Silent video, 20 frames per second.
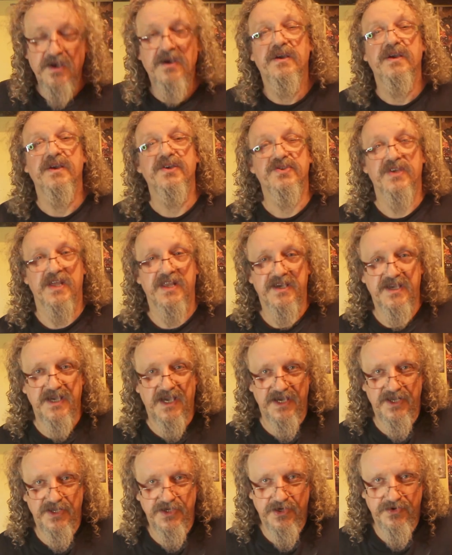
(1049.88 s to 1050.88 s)
instead of
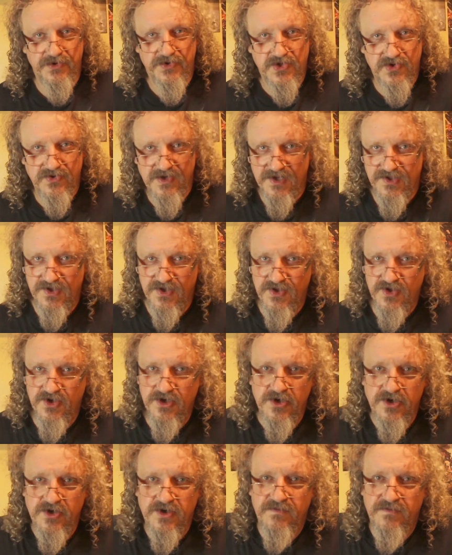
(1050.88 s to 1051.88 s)
getting a new
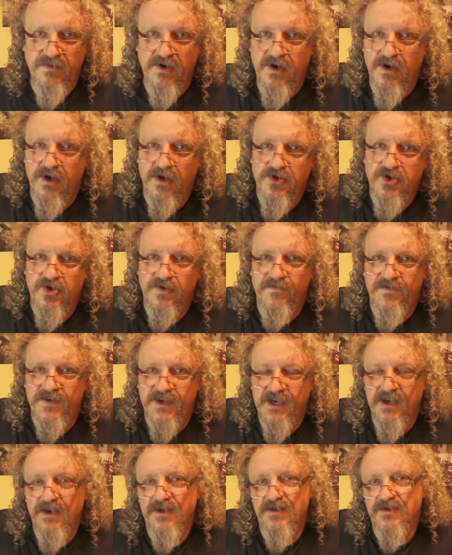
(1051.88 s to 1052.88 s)
stratagem or
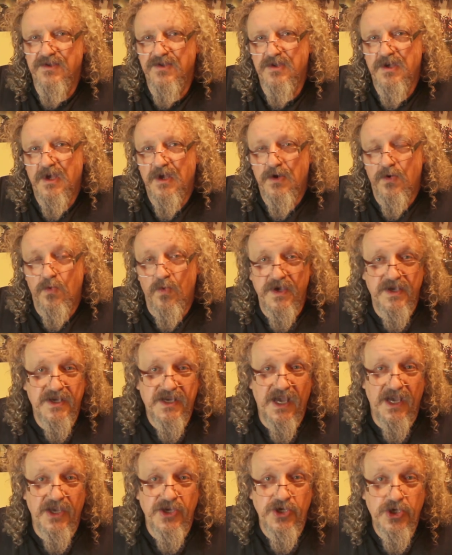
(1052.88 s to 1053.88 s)
something else, we
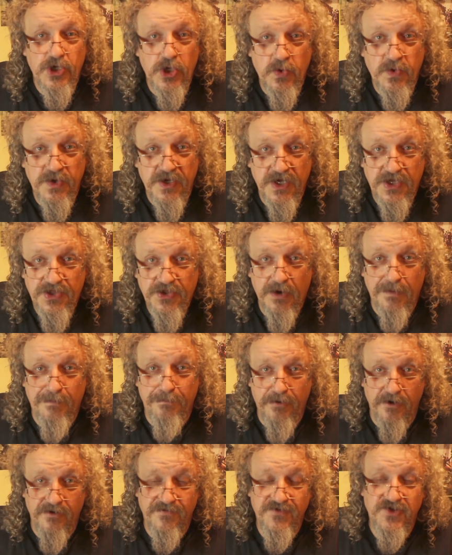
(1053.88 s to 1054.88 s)
get a unit that
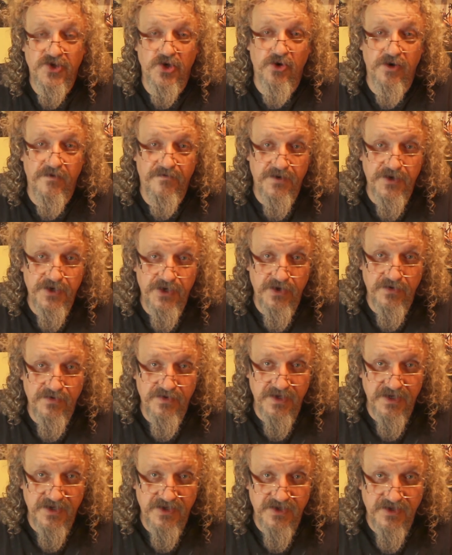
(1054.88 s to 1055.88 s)
buffs other
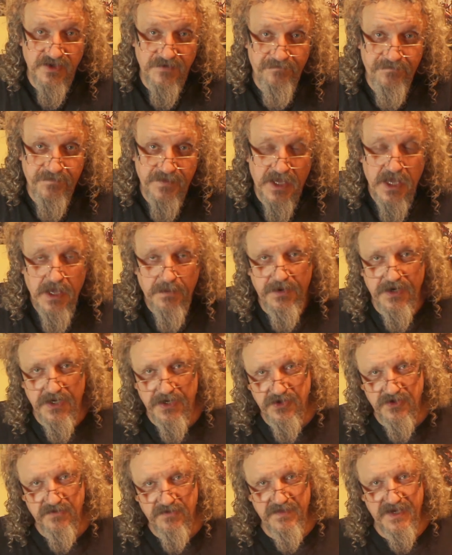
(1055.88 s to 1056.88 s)
units. But it
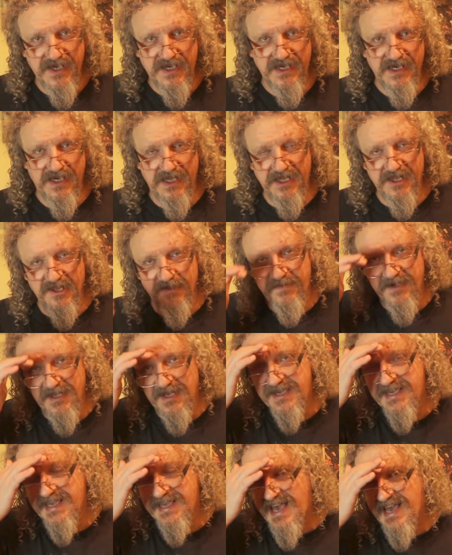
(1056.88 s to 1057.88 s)
does make it a little bit
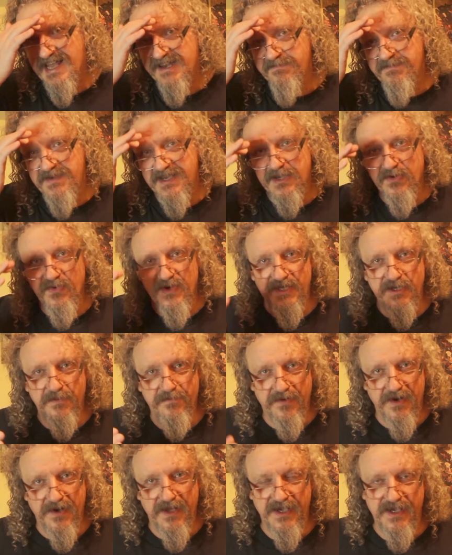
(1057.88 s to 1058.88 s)
like AdMech when you're
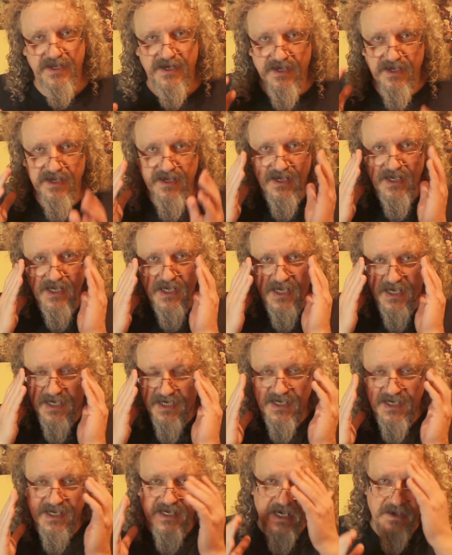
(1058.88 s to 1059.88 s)
playing it. It
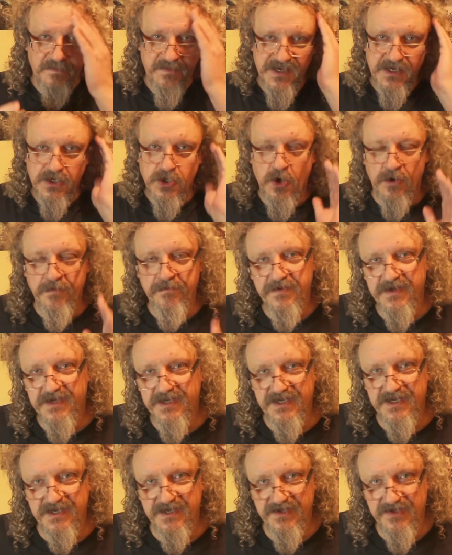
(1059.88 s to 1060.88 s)
can get a bit
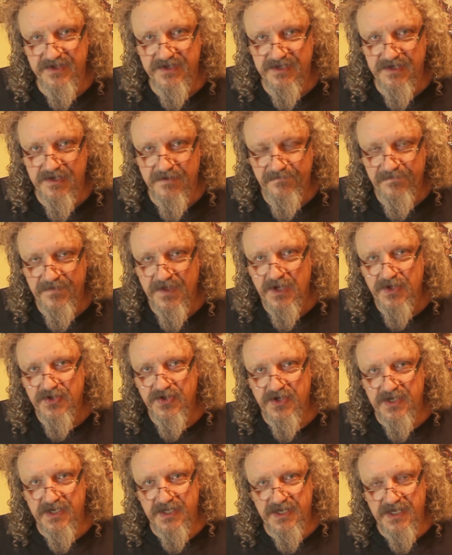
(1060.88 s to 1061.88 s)
complicated.
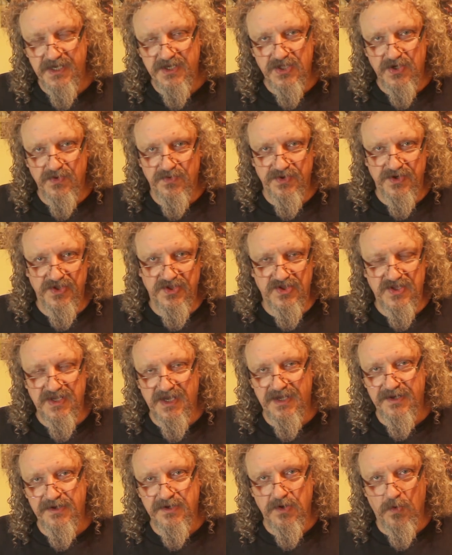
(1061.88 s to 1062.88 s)
So you need to
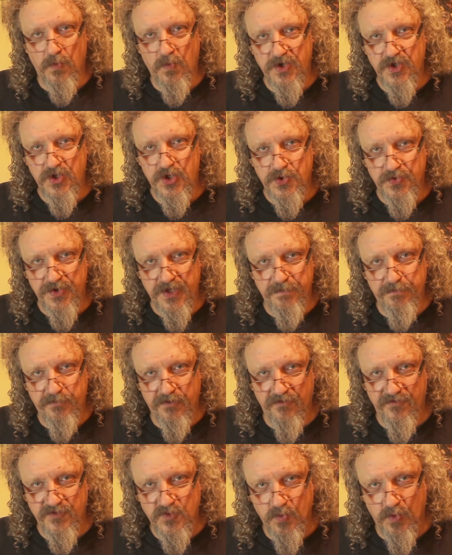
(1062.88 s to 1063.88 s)
understand which unit
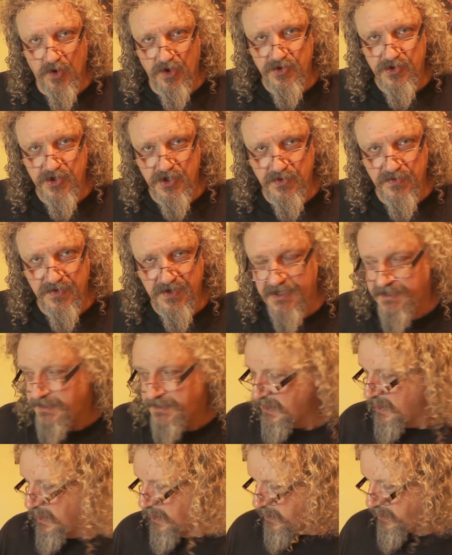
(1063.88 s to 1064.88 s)
buffs what unit.
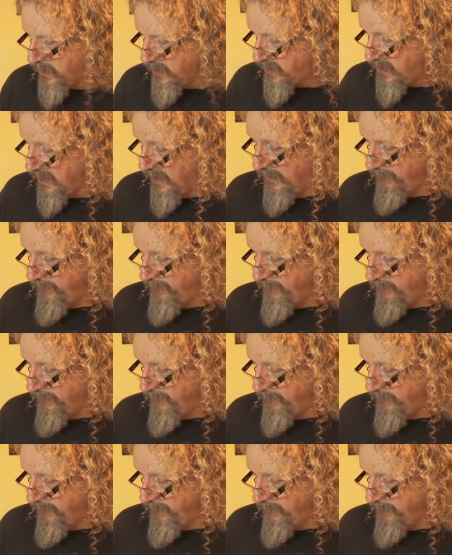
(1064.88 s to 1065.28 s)
Because,